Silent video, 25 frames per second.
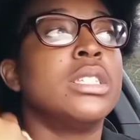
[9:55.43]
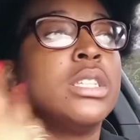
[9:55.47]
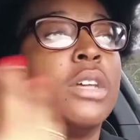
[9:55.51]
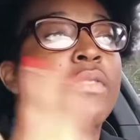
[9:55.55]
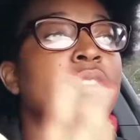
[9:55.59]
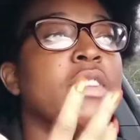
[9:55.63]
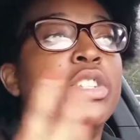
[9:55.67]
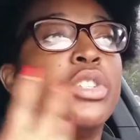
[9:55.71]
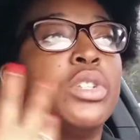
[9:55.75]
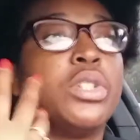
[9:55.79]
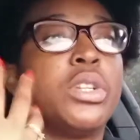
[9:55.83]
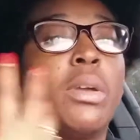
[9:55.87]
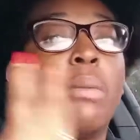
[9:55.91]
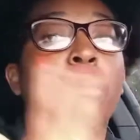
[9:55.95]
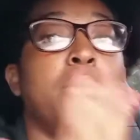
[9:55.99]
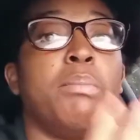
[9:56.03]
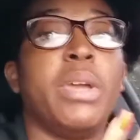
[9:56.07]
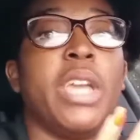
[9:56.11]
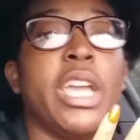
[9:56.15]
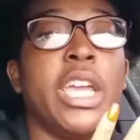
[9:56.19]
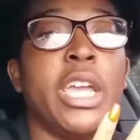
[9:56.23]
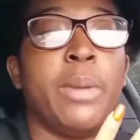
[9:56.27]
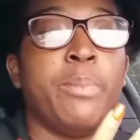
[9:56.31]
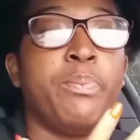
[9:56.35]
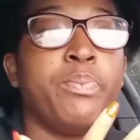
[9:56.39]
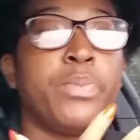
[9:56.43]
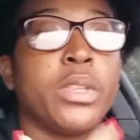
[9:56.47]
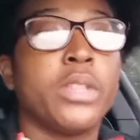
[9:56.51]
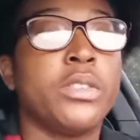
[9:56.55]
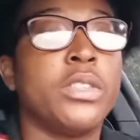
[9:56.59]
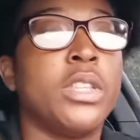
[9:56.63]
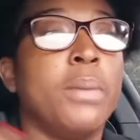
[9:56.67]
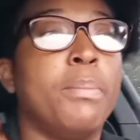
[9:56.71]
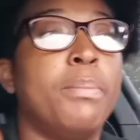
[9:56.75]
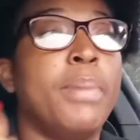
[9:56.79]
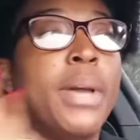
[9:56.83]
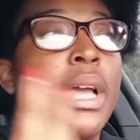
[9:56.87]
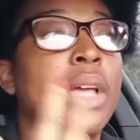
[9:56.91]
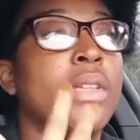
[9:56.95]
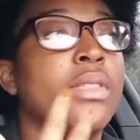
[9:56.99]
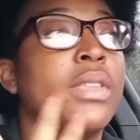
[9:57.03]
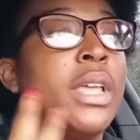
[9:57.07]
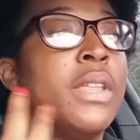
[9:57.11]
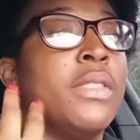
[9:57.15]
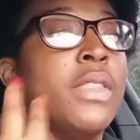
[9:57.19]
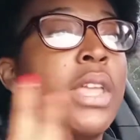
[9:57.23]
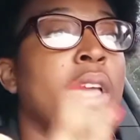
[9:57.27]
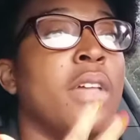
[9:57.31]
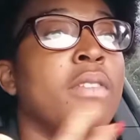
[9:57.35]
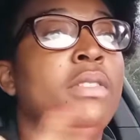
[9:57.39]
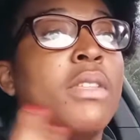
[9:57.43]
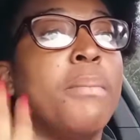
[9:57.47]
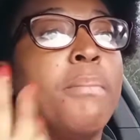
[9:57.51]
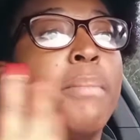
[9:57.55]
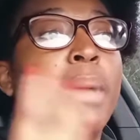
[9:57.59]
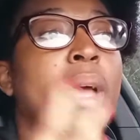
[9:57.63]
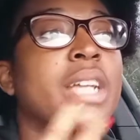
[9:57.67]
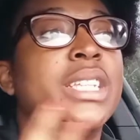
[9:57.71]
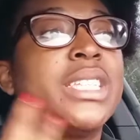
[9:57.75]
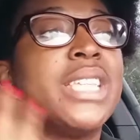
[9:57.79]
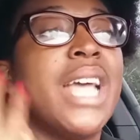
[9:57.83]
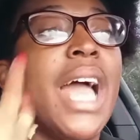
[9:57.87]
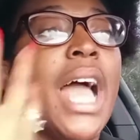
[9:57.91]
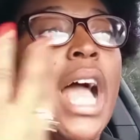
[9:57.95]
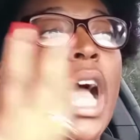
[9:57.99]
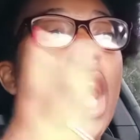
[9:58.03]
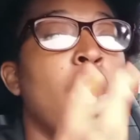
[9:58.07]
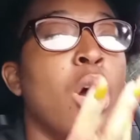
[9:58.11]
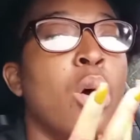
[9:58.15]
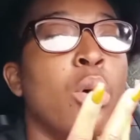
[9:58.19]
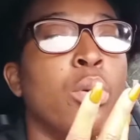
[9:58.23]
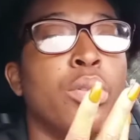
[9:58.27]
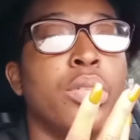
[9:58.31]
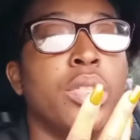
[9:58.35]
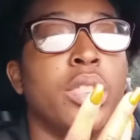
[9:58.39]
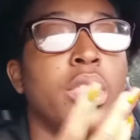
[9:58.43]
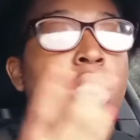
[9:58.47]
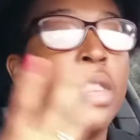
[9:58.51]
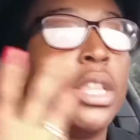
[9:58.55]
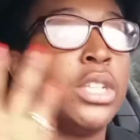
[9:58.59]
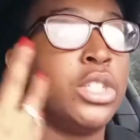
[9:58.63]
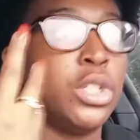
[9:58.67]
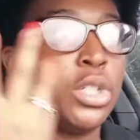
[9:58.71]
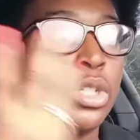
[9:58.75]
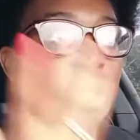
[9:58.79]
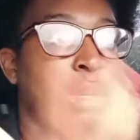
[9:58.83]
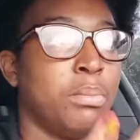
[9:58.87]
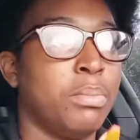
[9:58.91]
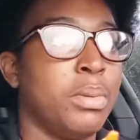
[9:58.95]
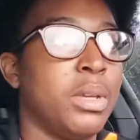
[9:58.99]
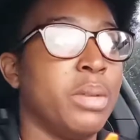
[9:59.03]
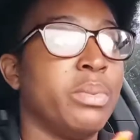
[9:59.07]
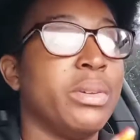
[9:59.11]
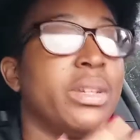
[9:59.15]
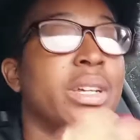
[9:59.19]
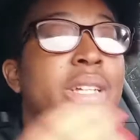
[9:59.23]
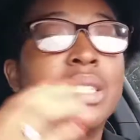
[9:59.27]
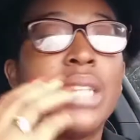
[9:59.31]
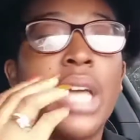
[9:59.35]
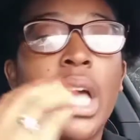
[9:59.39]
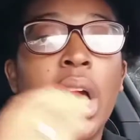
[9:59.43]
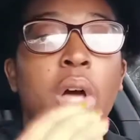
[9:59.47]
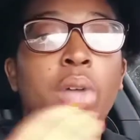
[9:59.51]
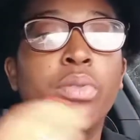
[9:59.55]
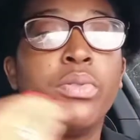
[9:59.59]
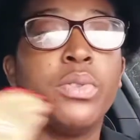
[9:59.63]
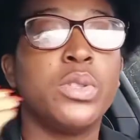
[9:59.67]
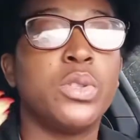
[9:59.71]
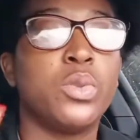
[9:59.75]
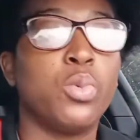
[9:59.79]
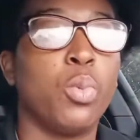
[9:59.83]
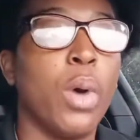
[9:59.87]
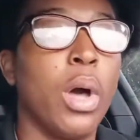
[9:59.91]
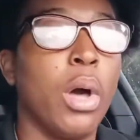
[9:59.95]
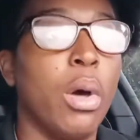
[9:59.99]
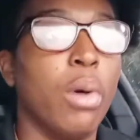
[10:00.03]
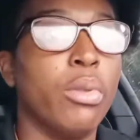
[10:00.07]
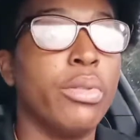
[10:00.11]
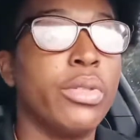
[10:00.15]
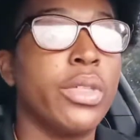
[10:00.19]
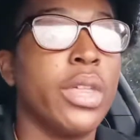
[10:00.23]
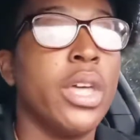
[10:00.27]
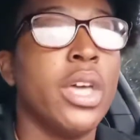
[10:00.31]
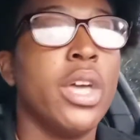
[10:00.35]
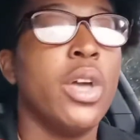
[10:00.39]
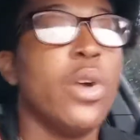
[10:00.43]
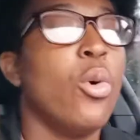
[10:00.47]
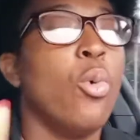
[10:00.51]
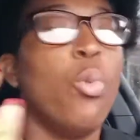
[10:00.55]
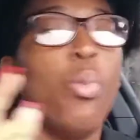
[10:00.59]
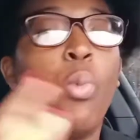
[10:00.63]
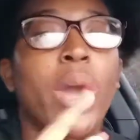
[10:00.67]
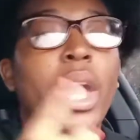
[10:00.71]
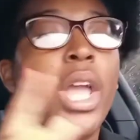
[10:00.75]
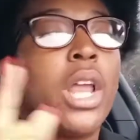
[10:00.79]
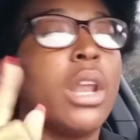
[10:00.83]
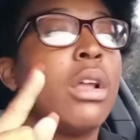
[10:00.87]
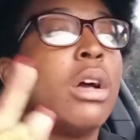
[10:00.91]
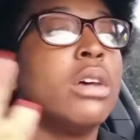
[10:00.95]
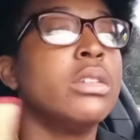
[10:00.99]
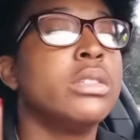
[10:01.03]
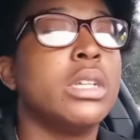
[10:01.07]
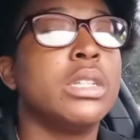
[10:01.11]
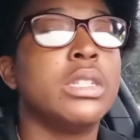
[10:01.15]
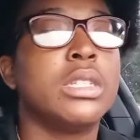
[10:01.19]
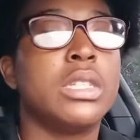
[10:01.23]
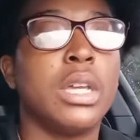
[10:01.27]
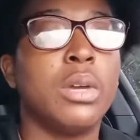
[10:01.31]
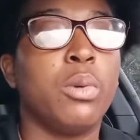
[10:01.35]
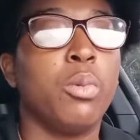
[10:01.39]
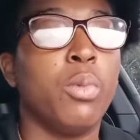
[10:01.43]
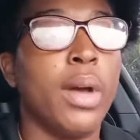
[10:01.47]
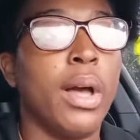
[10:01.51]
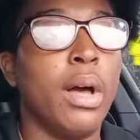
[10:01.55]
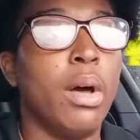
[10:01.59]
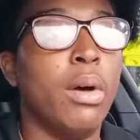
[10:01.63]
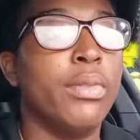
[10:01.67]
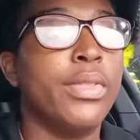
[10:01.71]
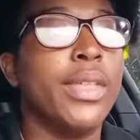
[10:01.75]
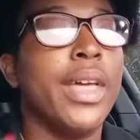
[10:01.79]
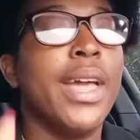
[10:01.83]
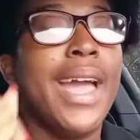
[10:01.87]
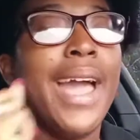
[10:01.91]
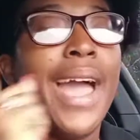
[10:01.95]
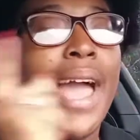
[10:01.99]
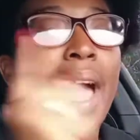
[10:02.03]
so that you can be the best and, and the best health that you can be because health is wealth. Weight loss isn't wealth,